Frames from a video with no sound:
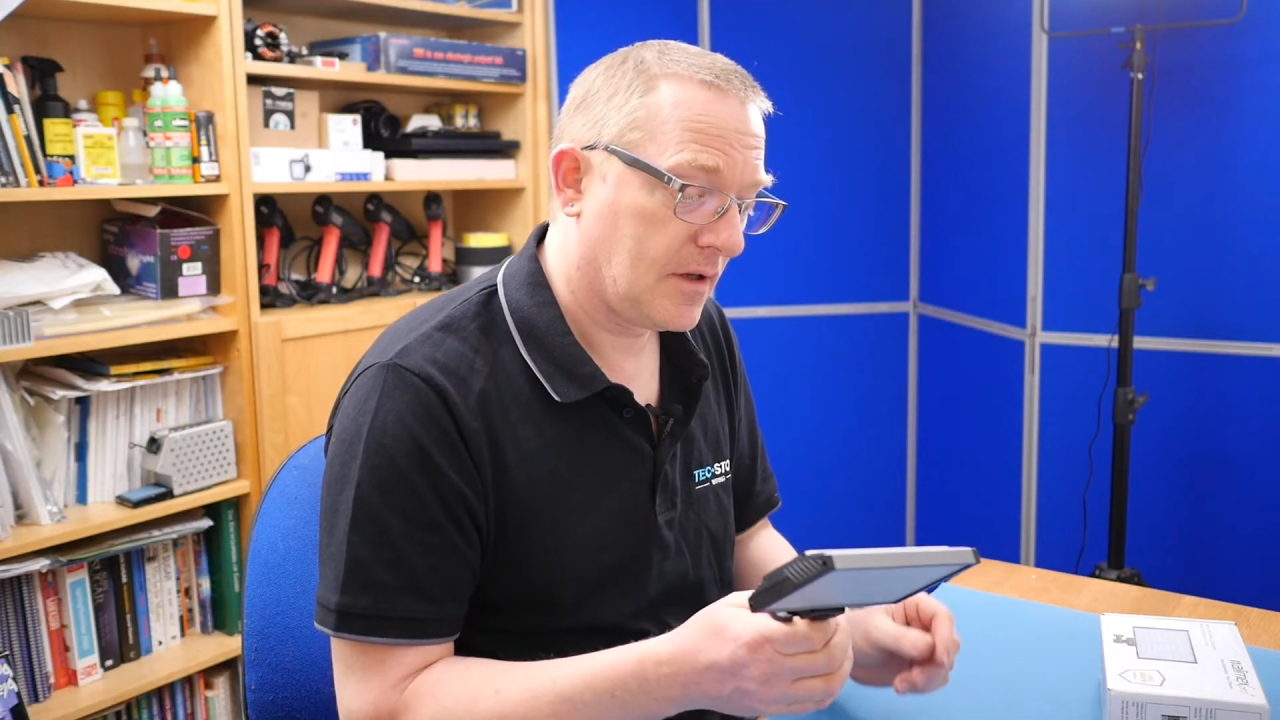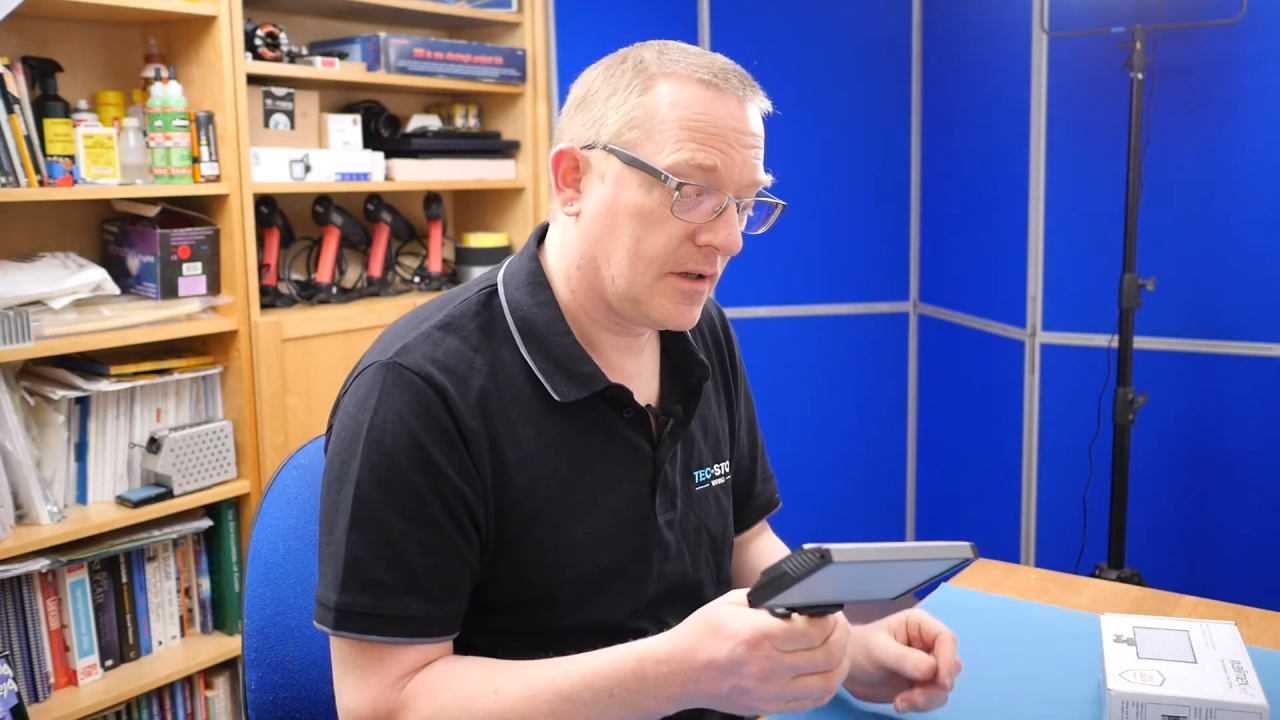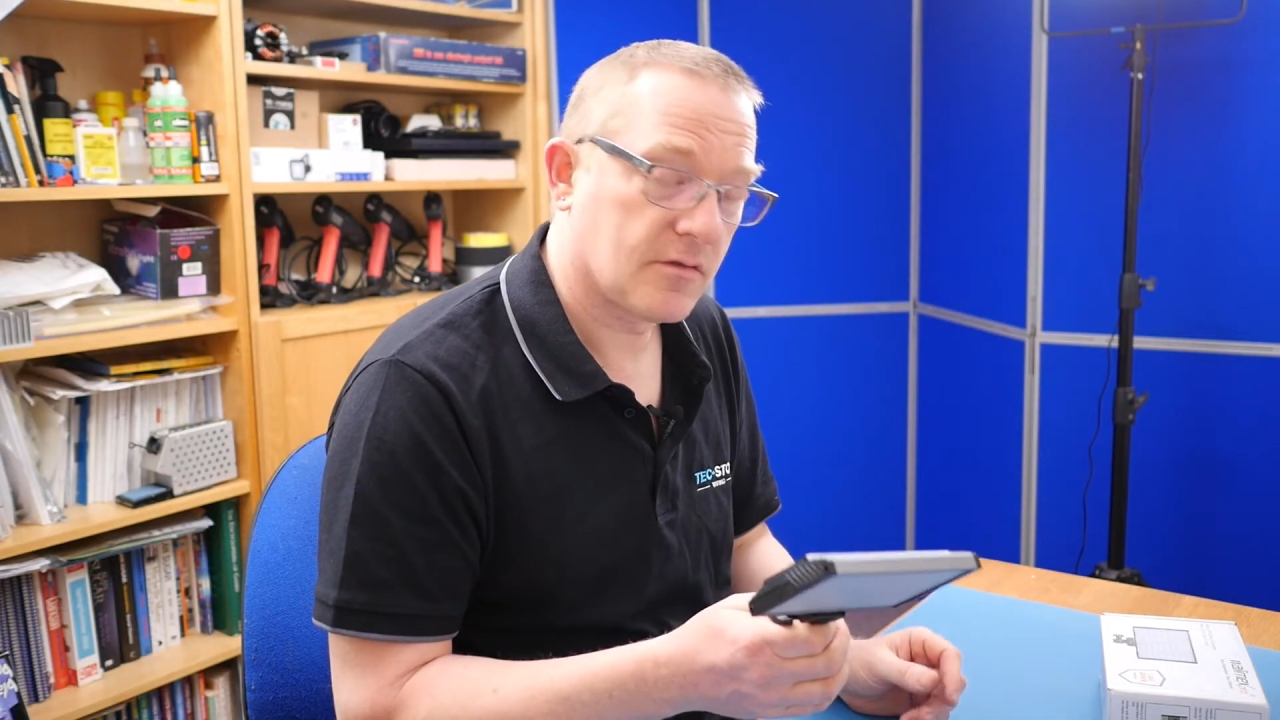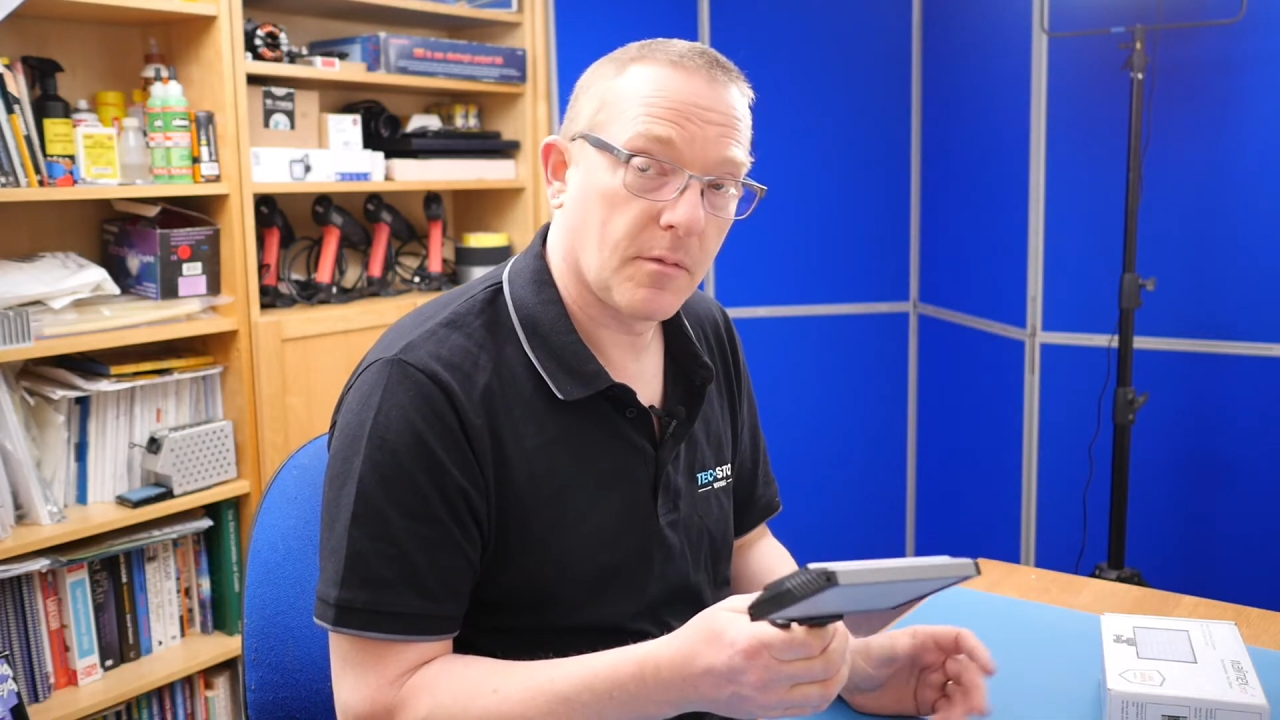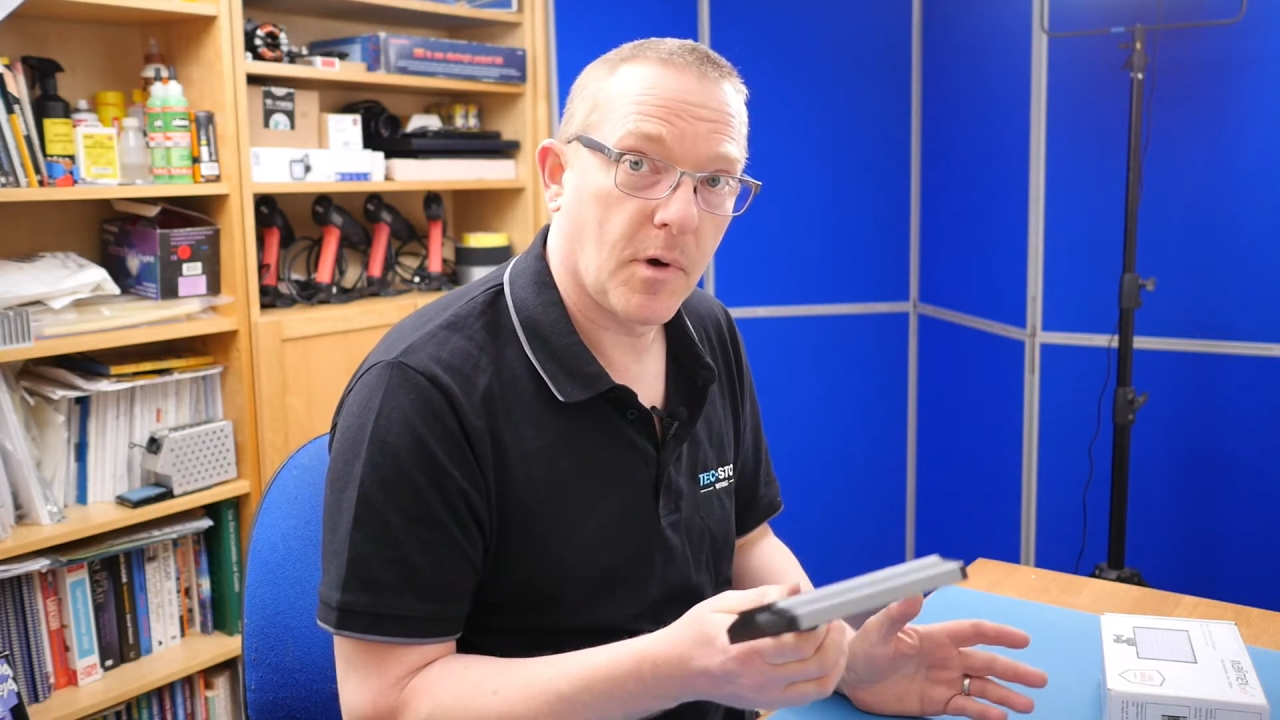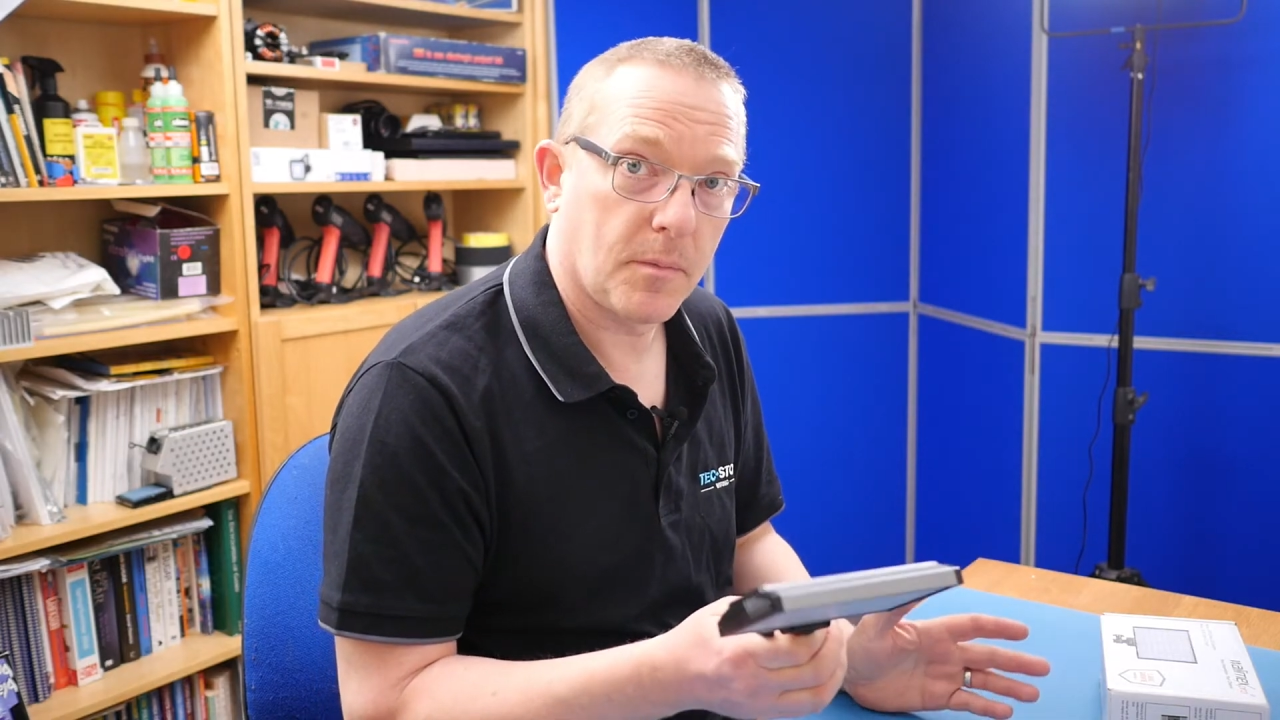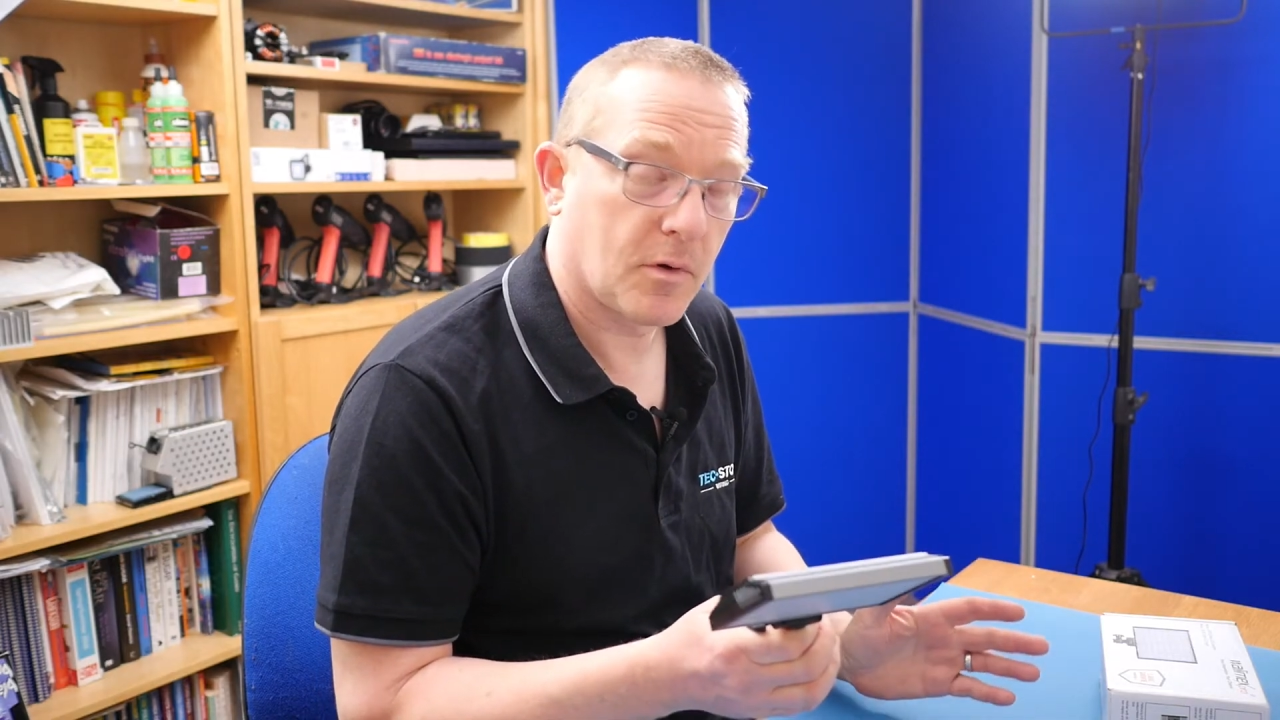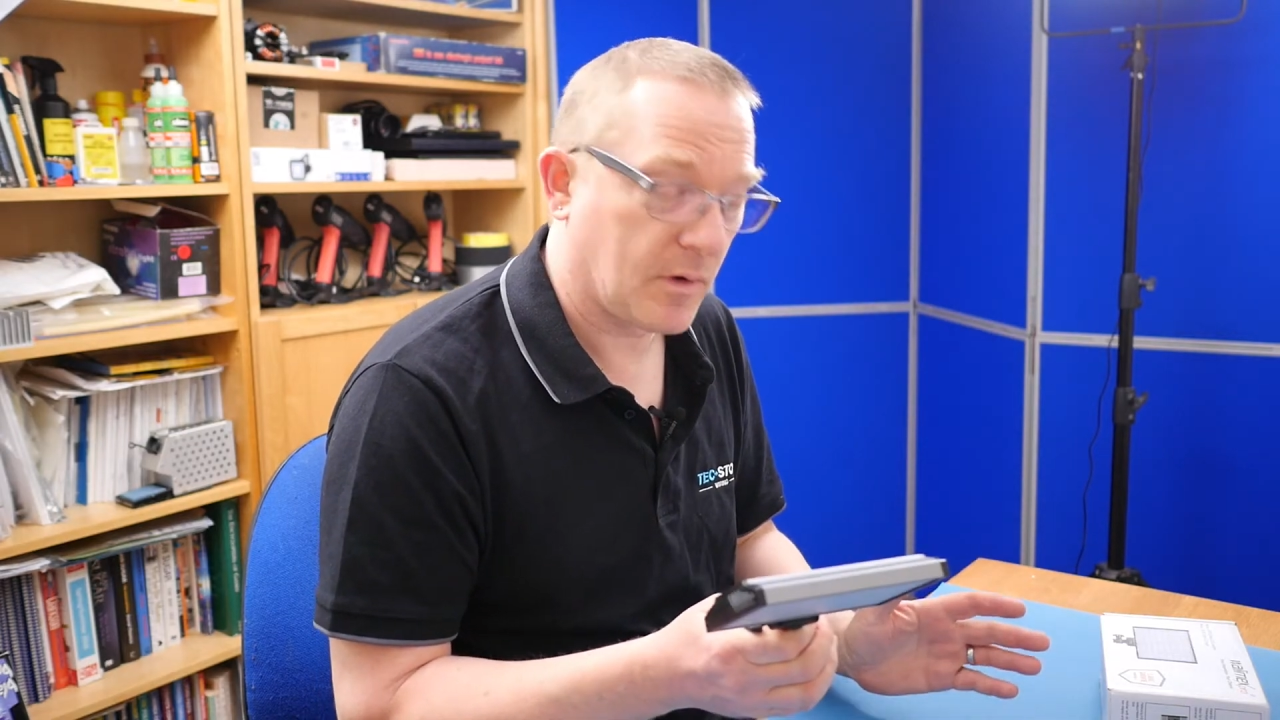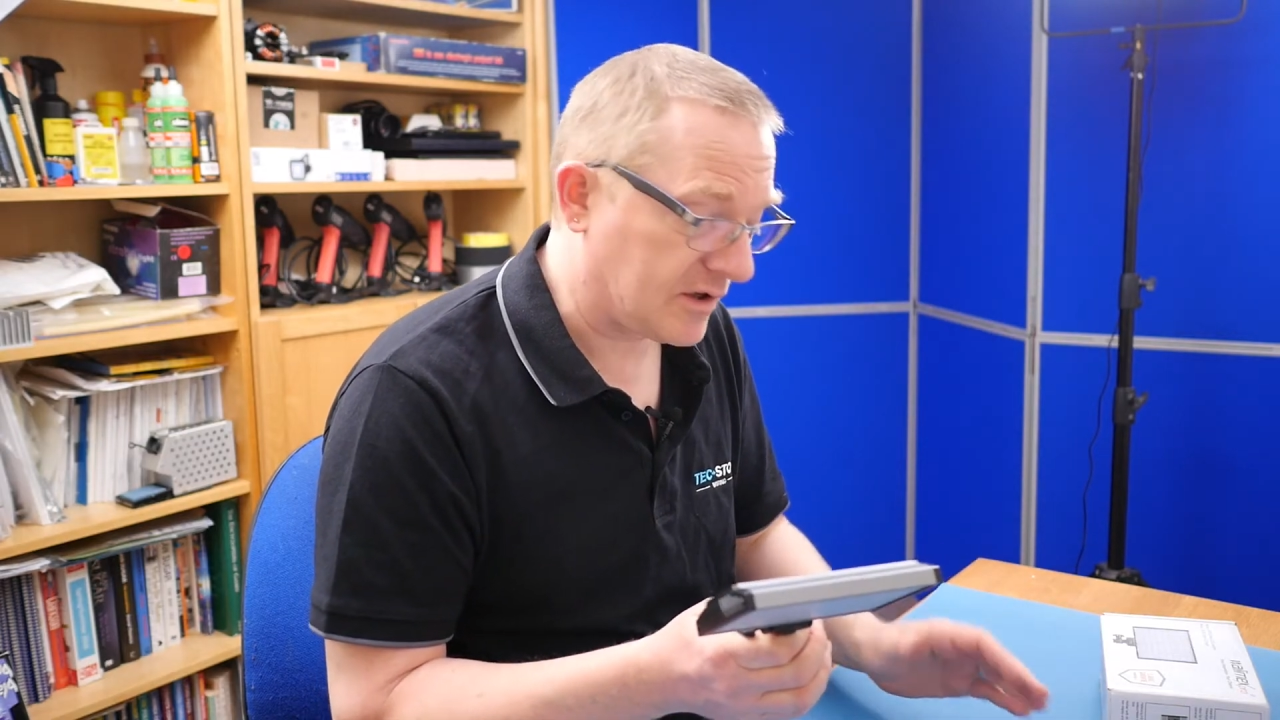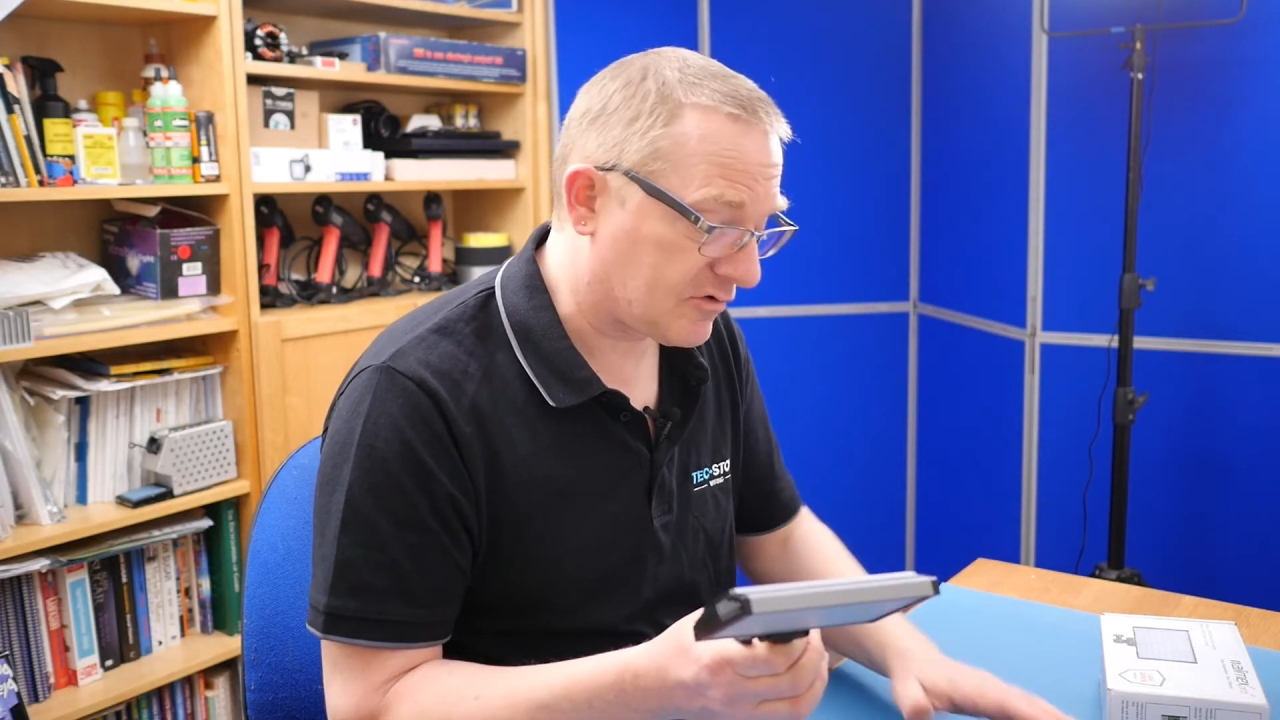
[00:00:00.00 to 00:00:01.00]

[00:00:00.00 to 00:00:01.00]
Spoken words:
So it might be quite